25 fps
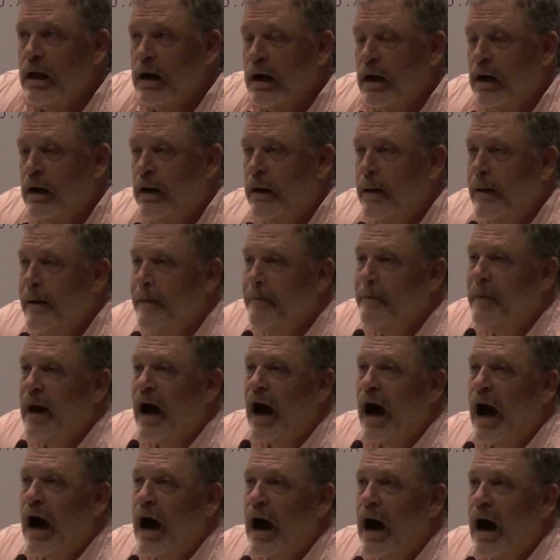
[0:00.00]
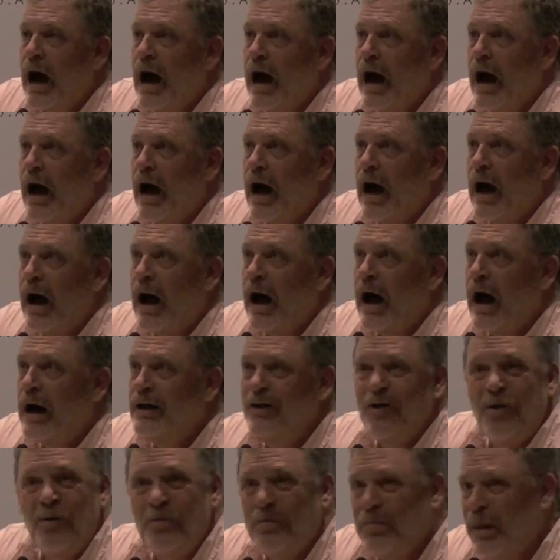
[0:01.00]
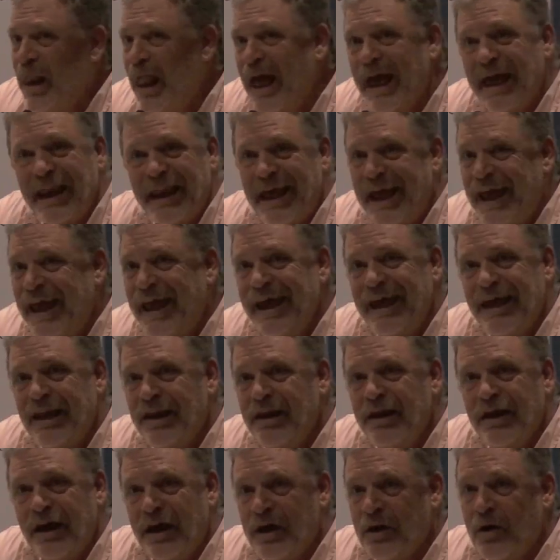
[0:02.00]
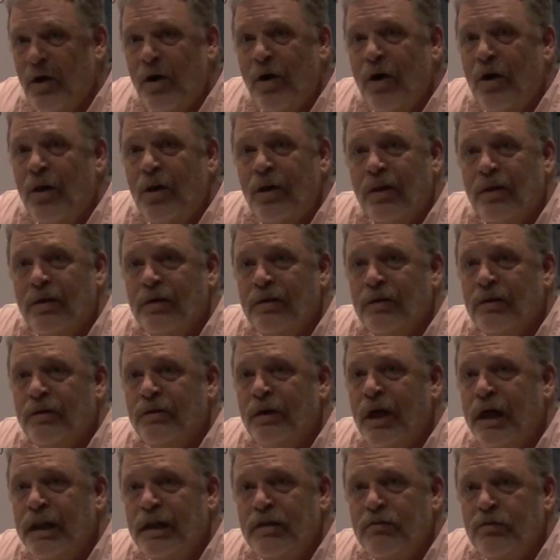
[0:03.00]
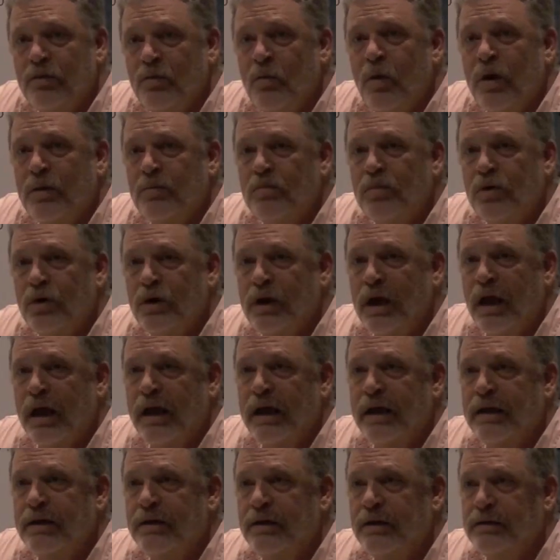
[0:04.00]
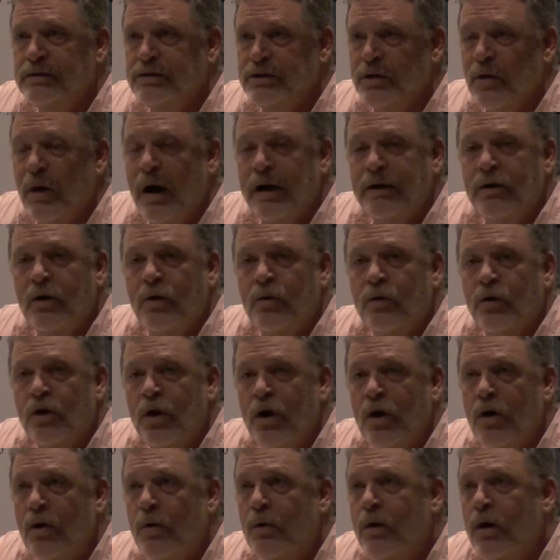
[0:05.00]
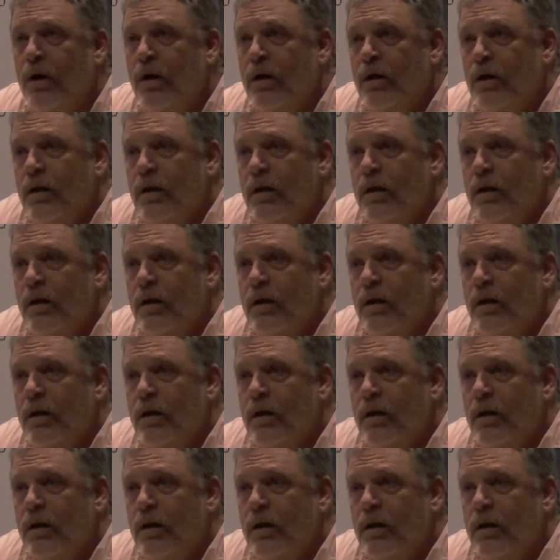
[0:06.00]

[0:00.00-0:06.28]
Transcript: Uh, I don't plan ahead at all, not even one book ahead, so I don't know.